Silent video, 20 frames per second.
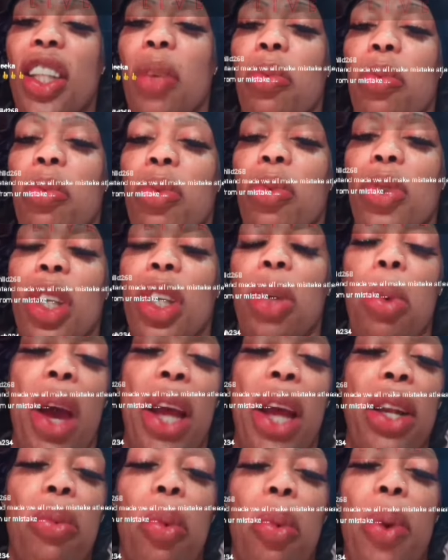Um, my
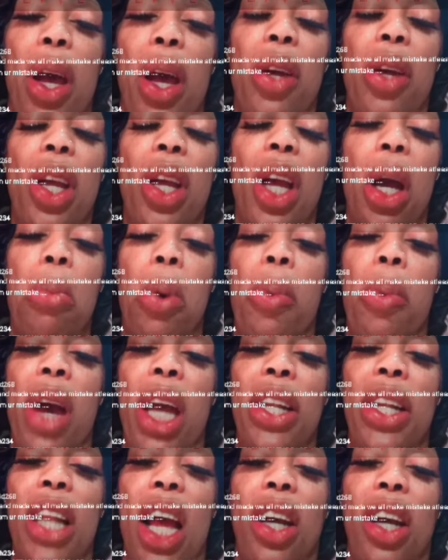might, my, my
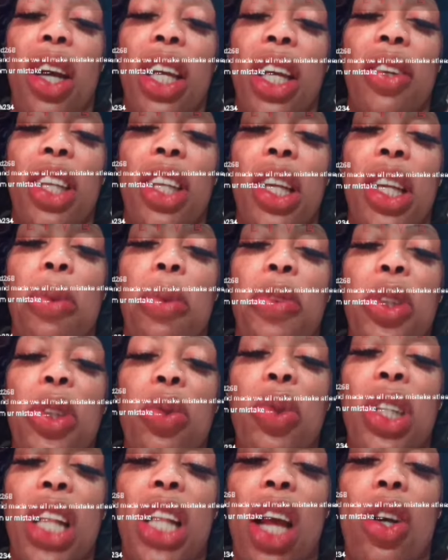might not get able to do
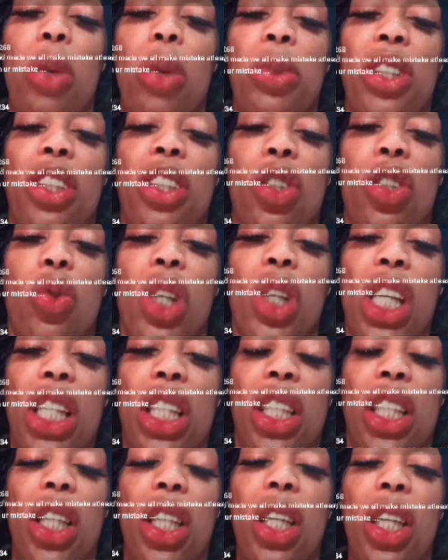it like I used to do
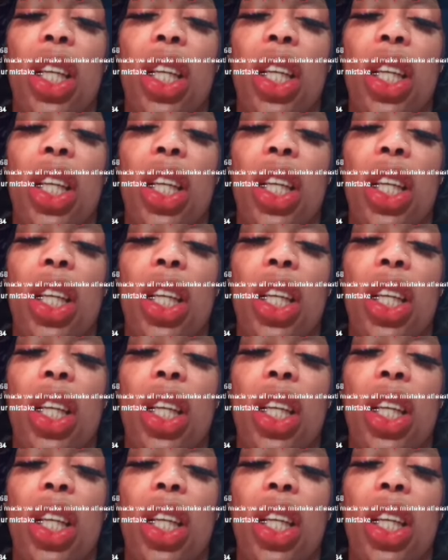it,